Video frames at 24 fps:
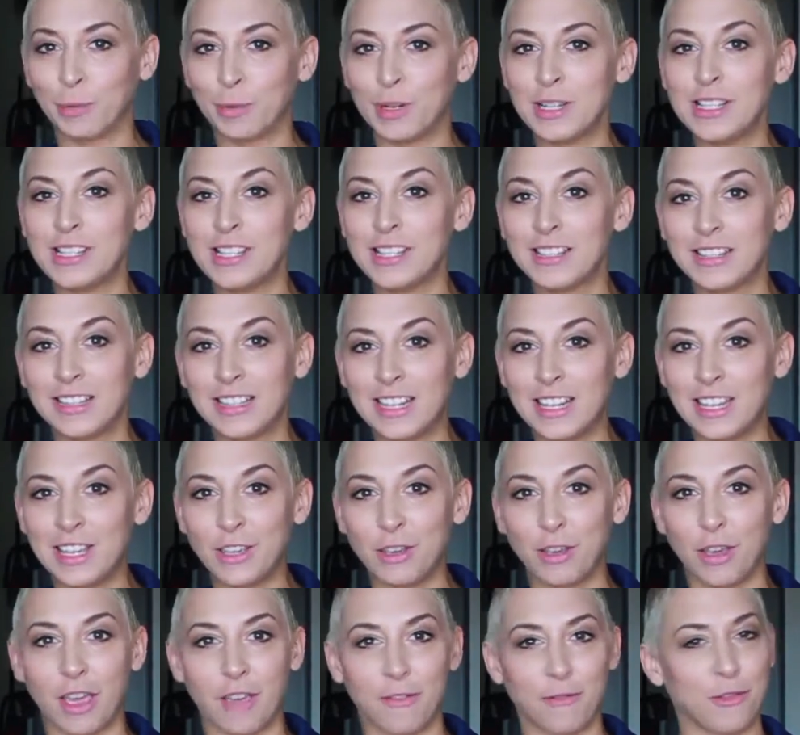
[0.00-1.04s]

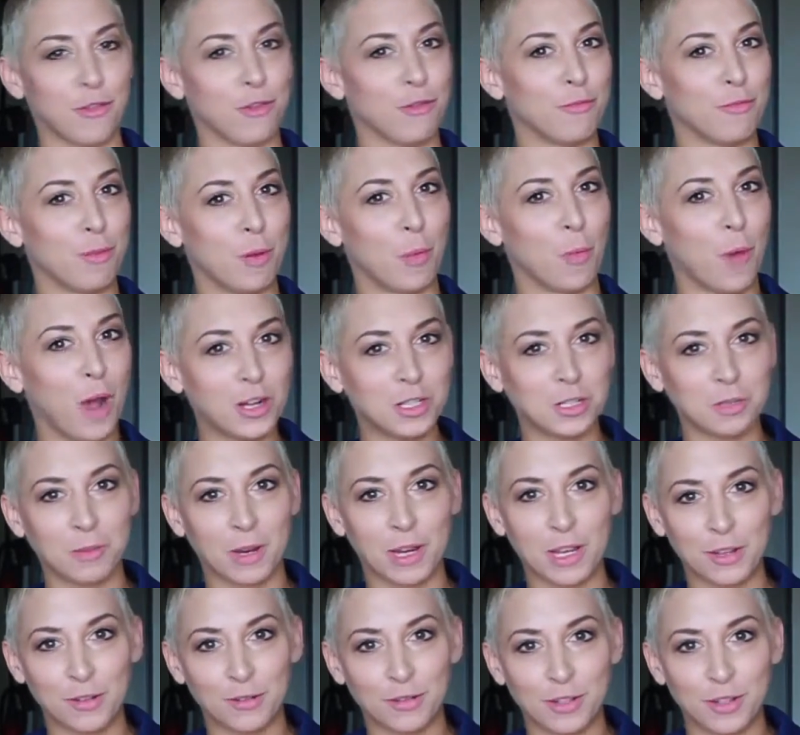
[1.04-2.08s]
Recently, if you've been watching my
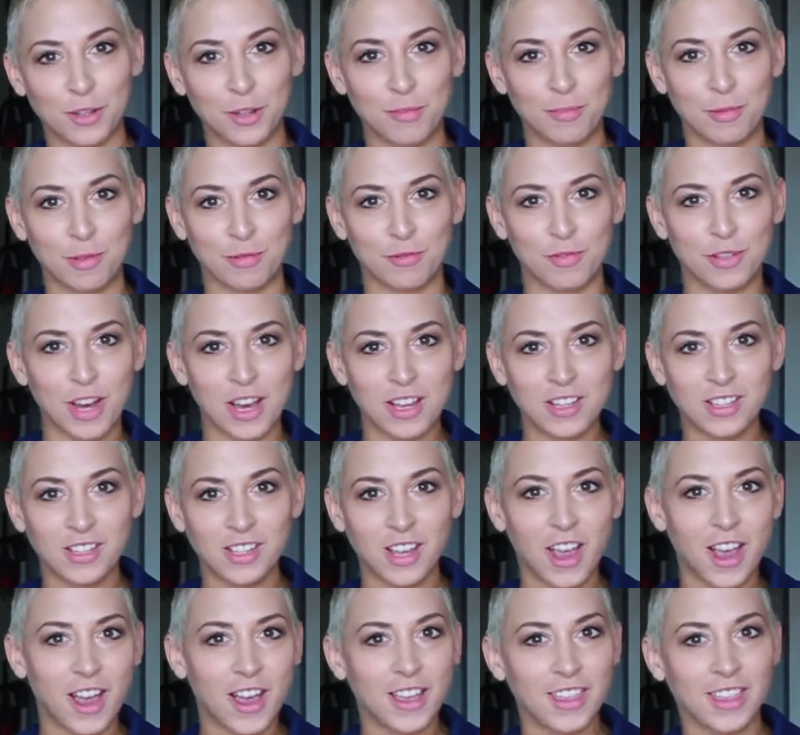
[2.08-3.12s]
YouTube, you just
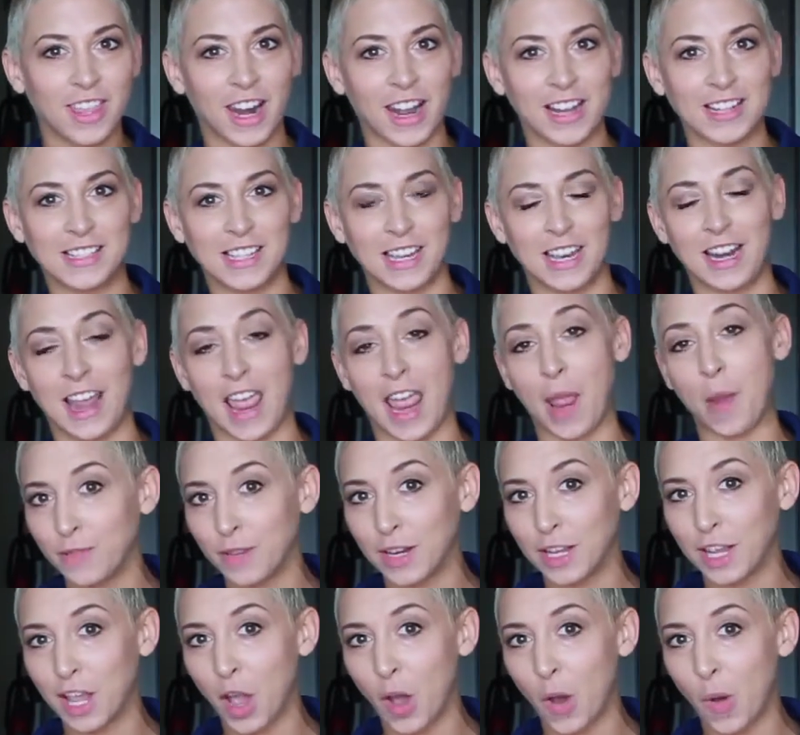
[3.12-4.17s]
saw that I did a
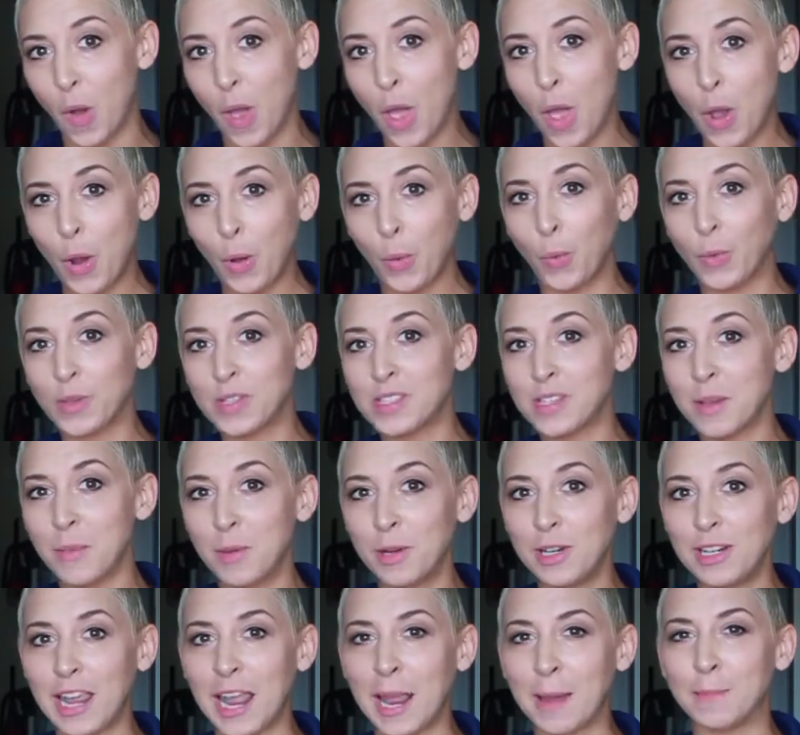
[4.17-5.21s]
video with
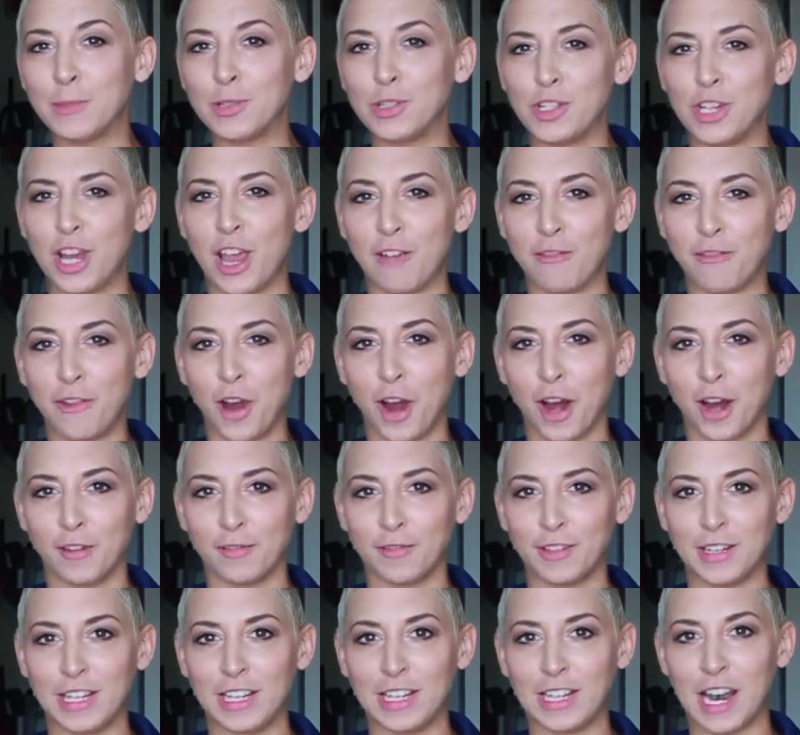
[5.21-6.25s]
someone named Jeff Harvey.